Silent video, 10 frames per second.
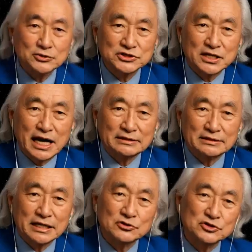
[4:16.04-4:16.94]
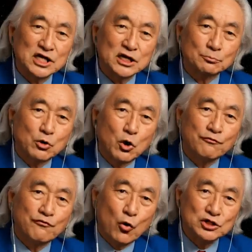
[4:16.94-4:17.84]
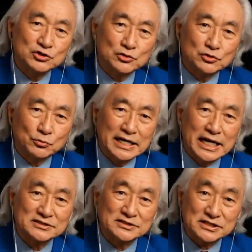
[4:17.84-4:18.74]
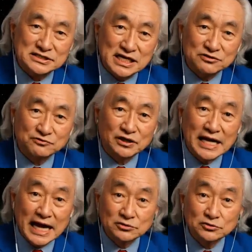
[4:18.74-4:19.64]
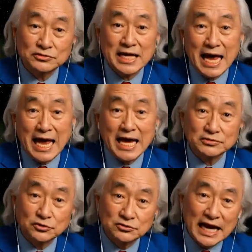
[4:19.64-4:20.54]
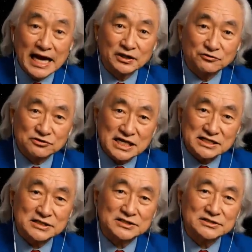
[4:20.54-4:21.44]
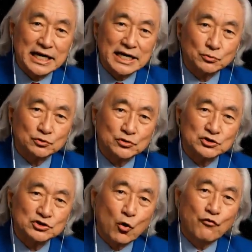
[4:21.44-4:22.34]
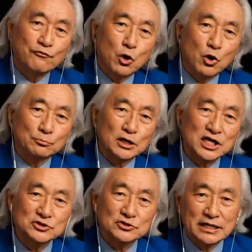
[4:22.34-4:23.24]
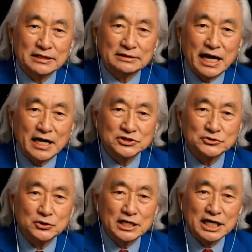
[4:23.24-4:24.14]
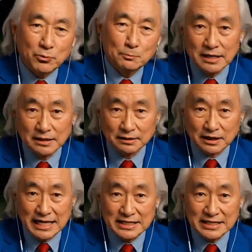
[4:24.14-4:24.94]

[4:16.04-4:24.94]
And when astronomers clocked the velocity of this new asteroid, they were shocked. This was the fastest moving object ever detected in our solar system.